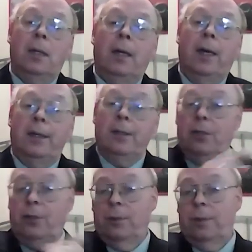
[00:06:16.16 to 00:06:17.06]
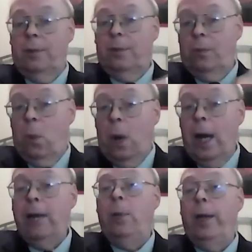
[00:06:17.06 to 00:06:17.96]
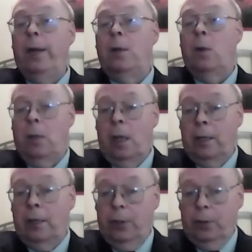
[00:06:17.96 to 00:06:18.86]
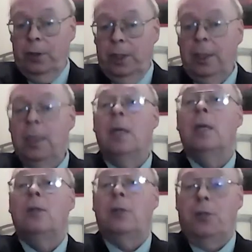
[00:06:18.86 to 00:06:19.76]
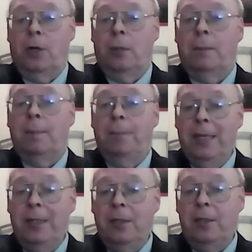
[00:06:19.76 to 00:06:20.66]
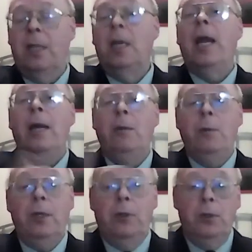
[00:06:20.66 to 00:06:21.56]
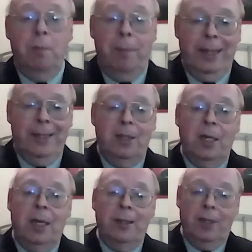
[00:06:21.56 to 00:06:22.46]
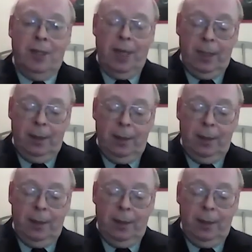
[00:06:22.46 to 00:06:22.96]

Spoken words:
as to why we are no longer using the term Miss and we use Ms. instead.